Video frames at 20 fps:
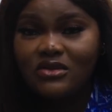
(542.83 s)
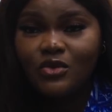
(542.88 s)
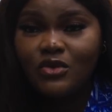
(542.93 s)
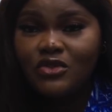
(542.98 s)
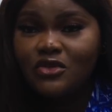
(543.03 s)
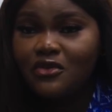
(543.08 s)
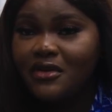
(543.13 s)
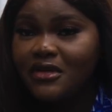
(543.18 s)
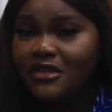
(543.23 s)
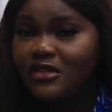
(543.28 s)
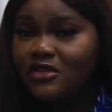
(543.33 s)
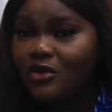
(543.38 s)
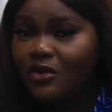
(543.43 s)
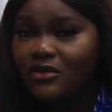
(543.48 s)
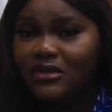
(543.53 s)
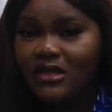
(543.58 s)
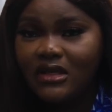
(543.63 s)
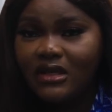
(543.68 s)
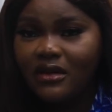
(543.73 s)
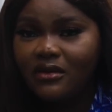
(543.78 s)
it was already
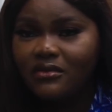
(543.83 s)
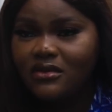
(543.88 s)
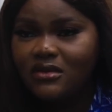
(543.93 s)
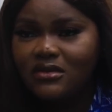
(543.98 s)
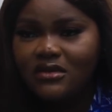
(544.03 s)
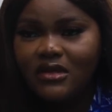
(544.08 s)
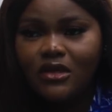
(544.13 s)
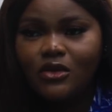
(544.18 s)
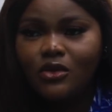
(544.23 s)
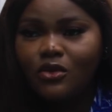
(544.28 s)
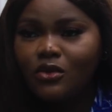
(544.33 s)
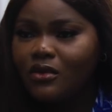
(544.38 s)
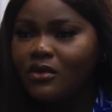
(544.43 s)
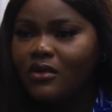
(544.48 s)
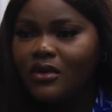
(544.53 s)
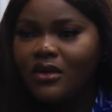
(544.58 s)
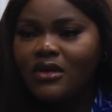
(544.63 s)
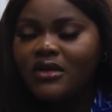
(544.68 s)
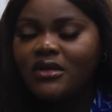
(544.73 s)
sorted out. He said, "No,